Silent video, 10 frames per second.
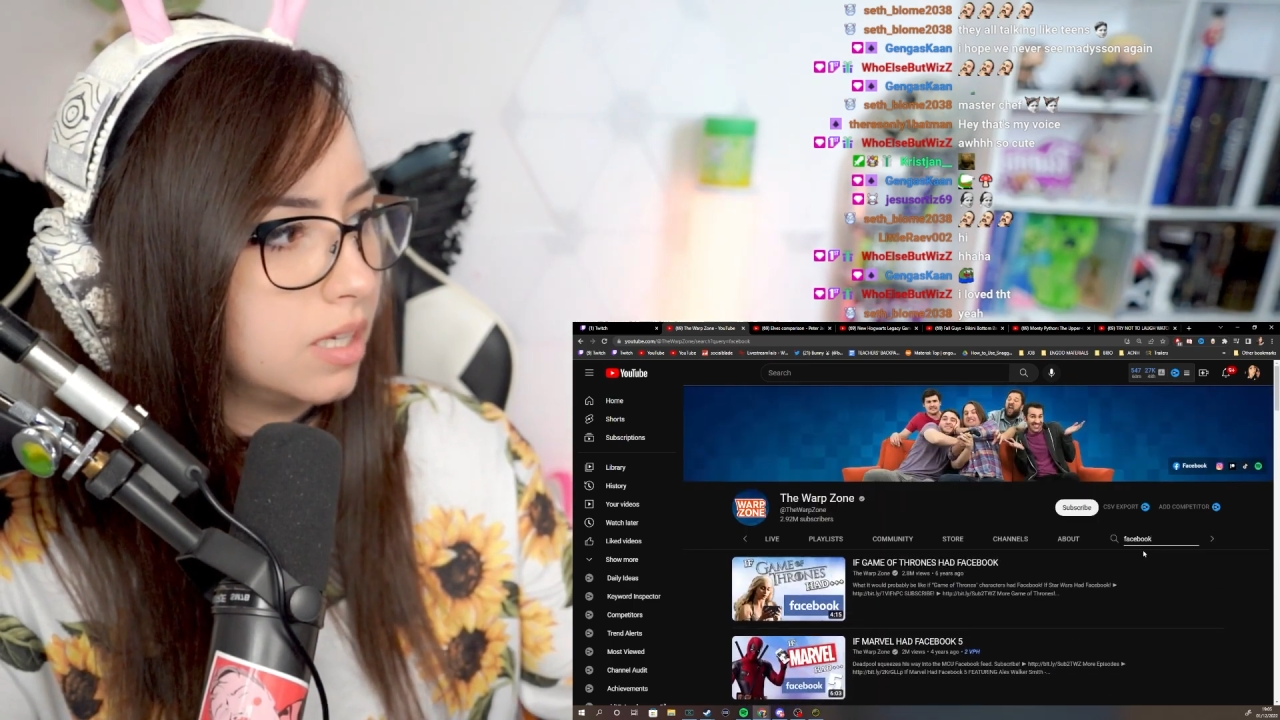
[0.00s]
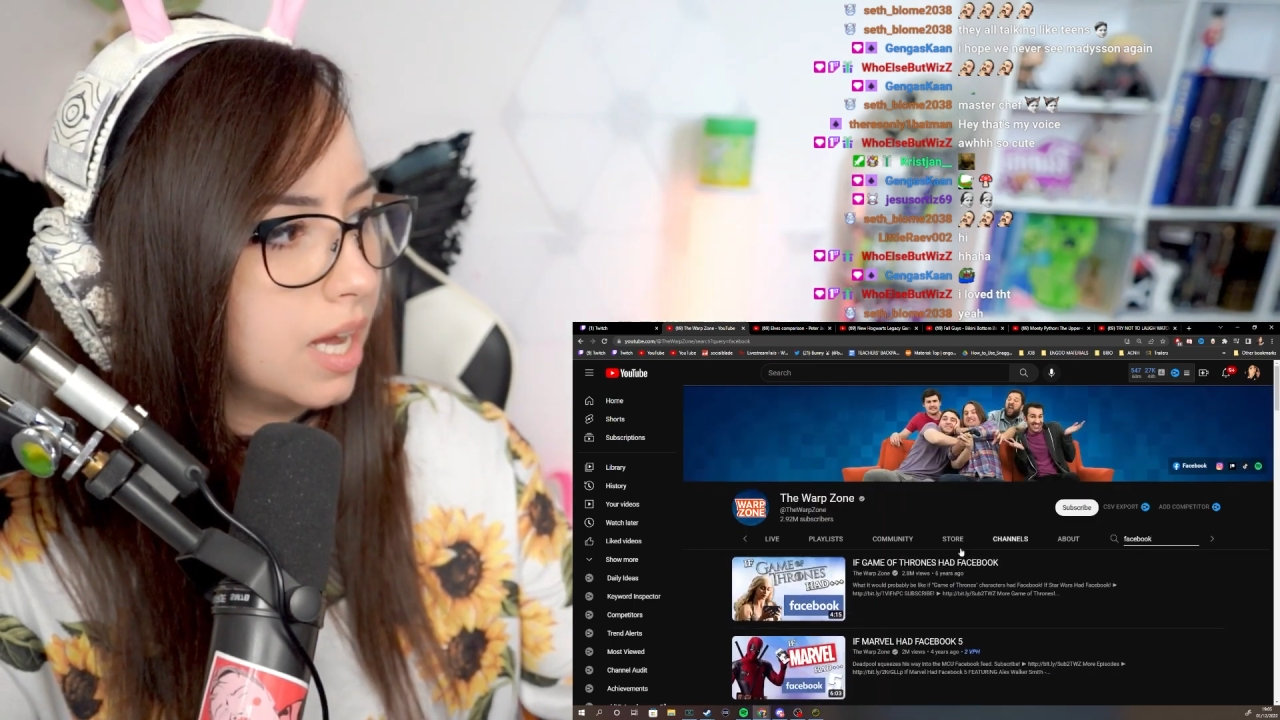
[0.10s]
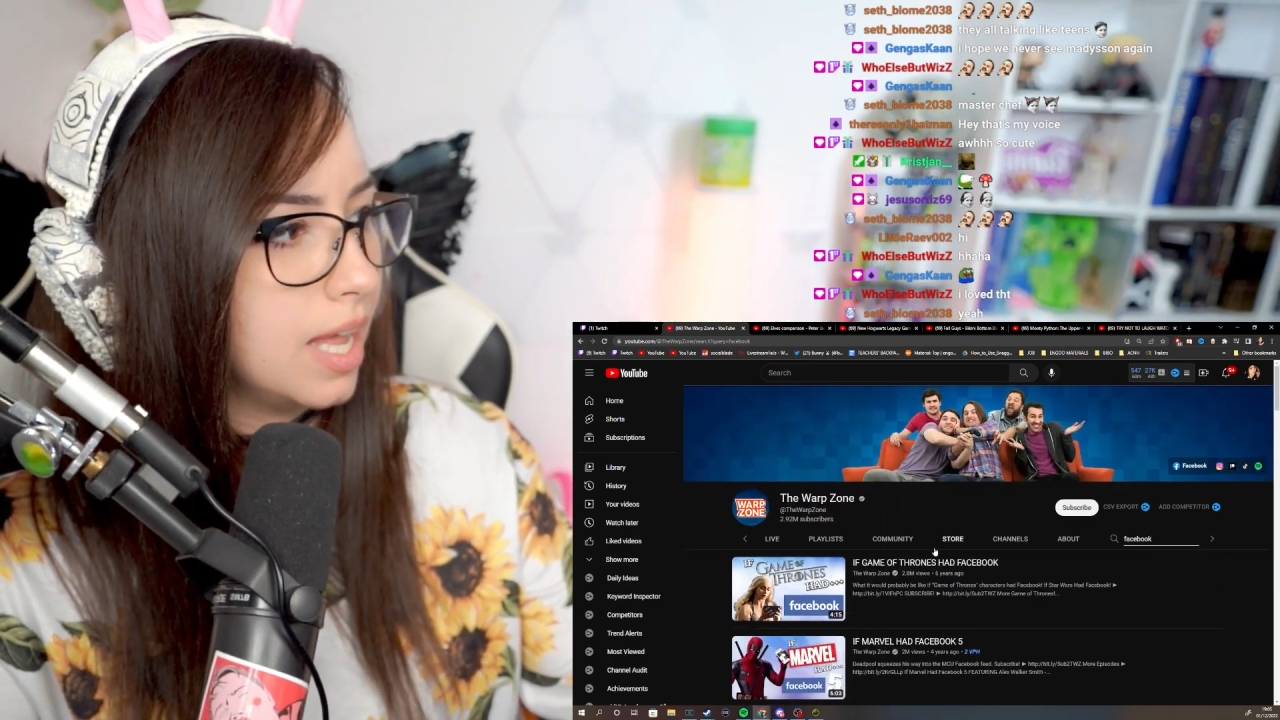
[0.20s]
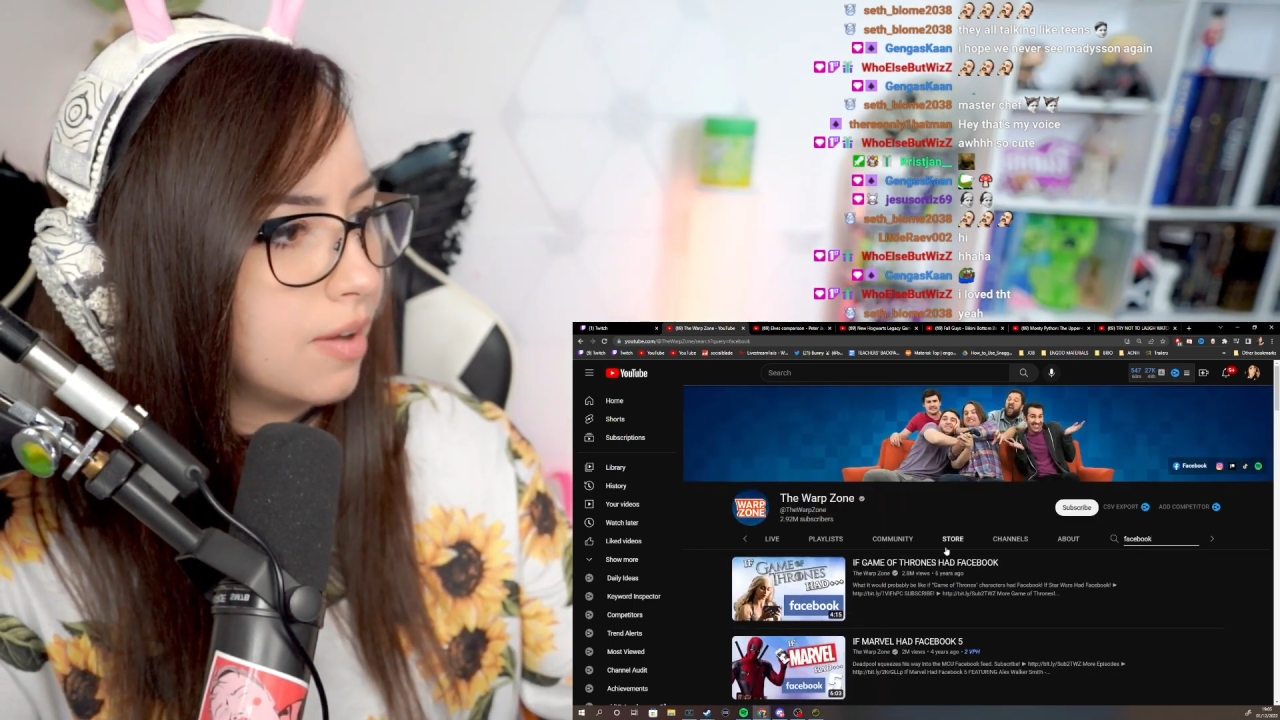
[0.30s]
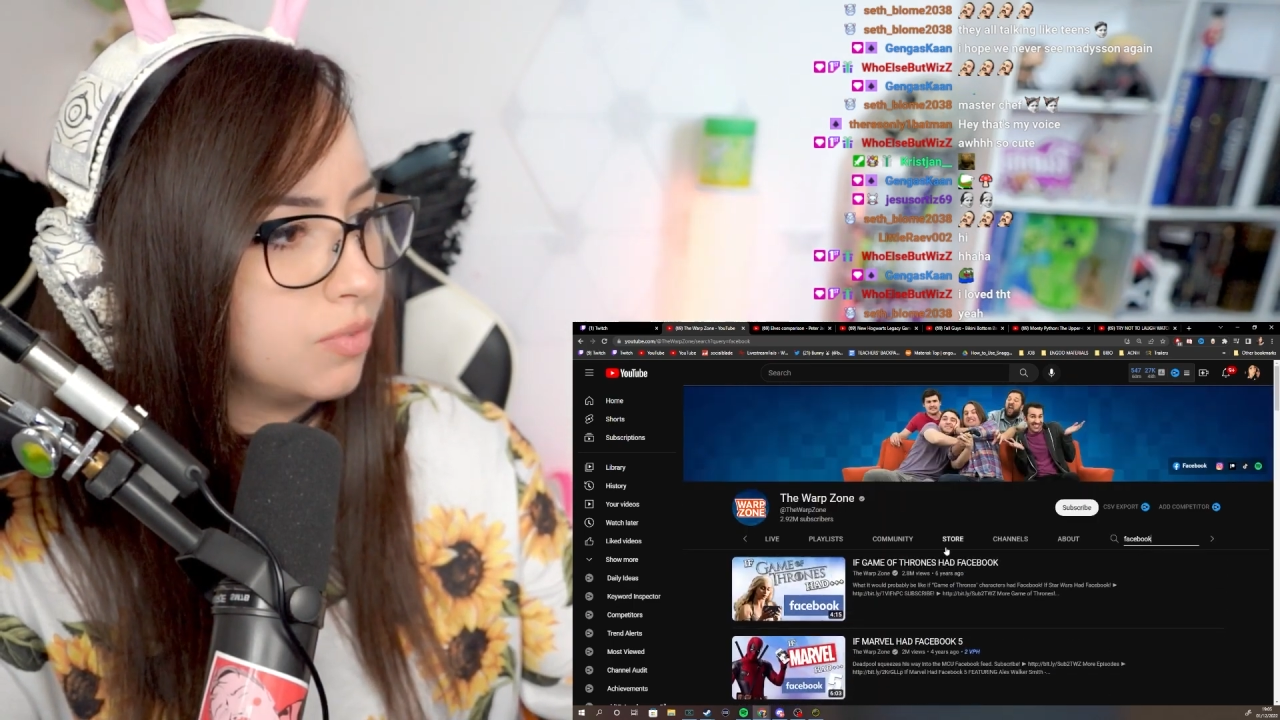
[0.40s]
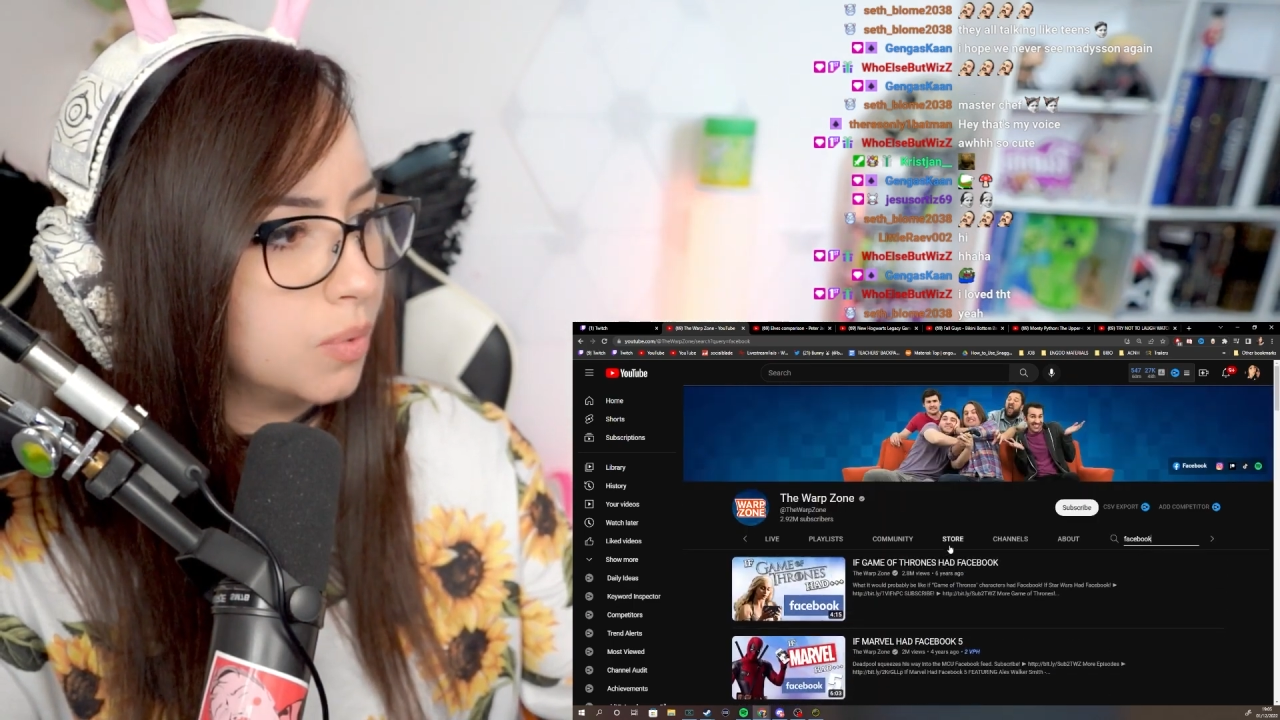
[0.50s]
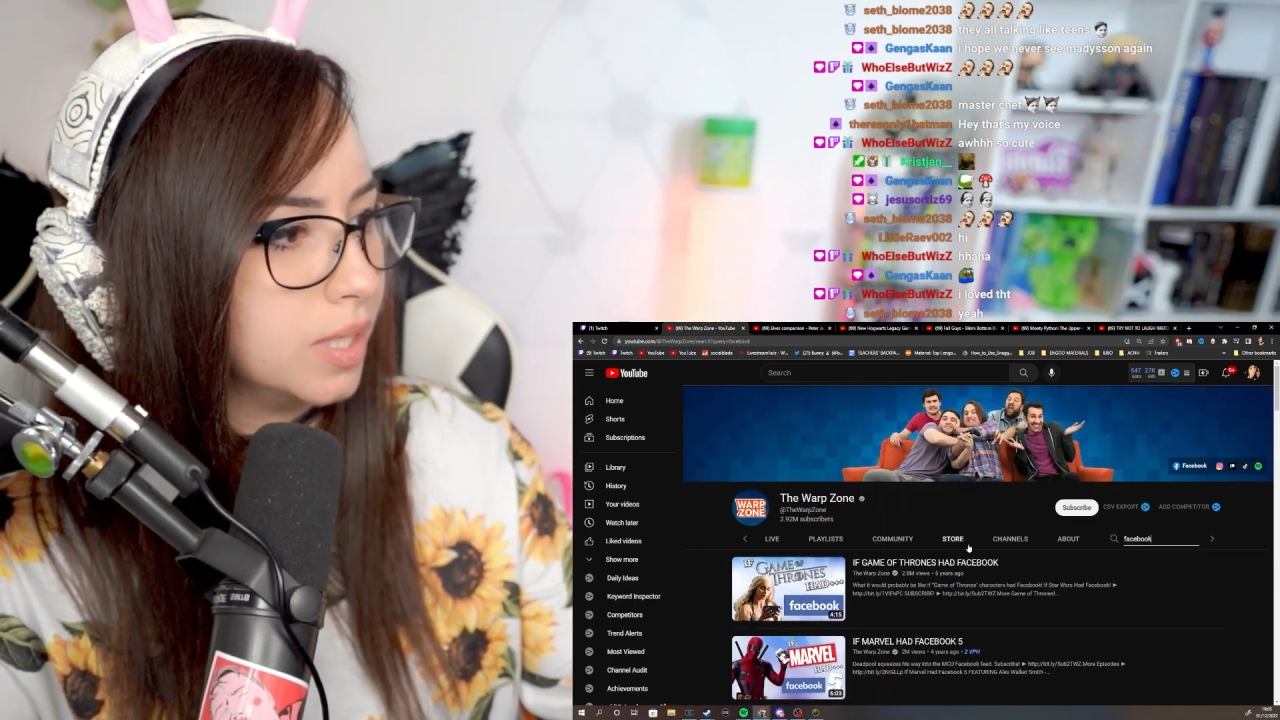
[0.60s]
I have no